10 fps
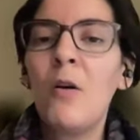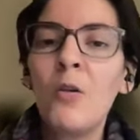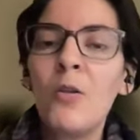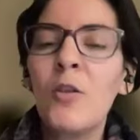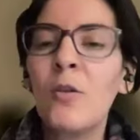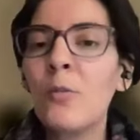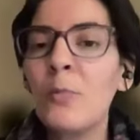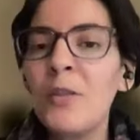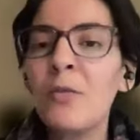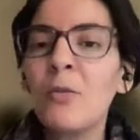also
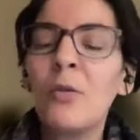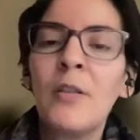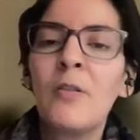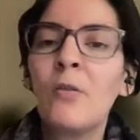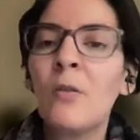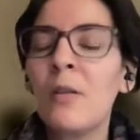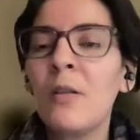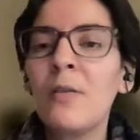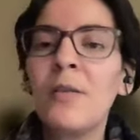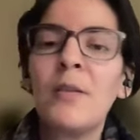Lobito
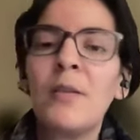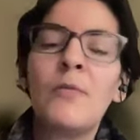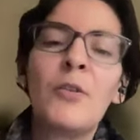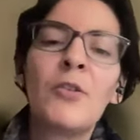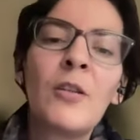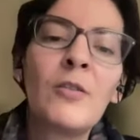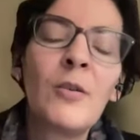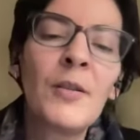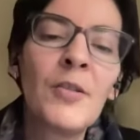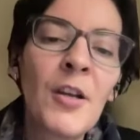Corridor, the infrastructure
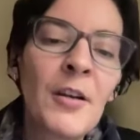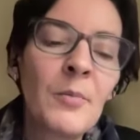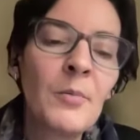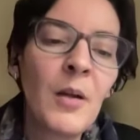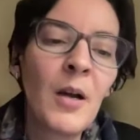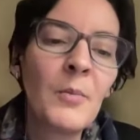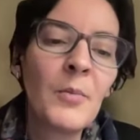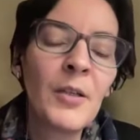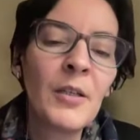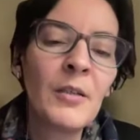that China
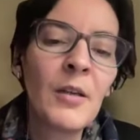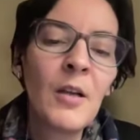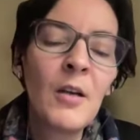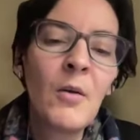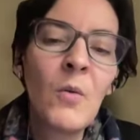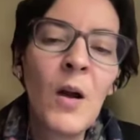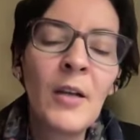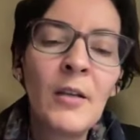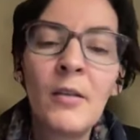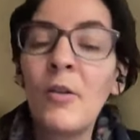put in a
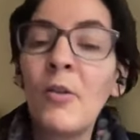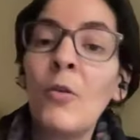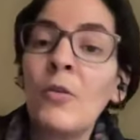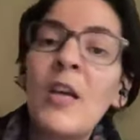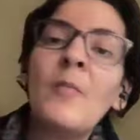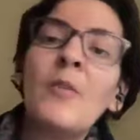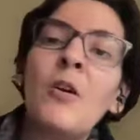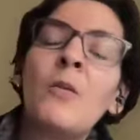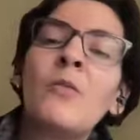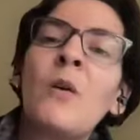long time
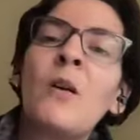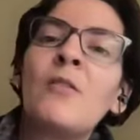ago as well.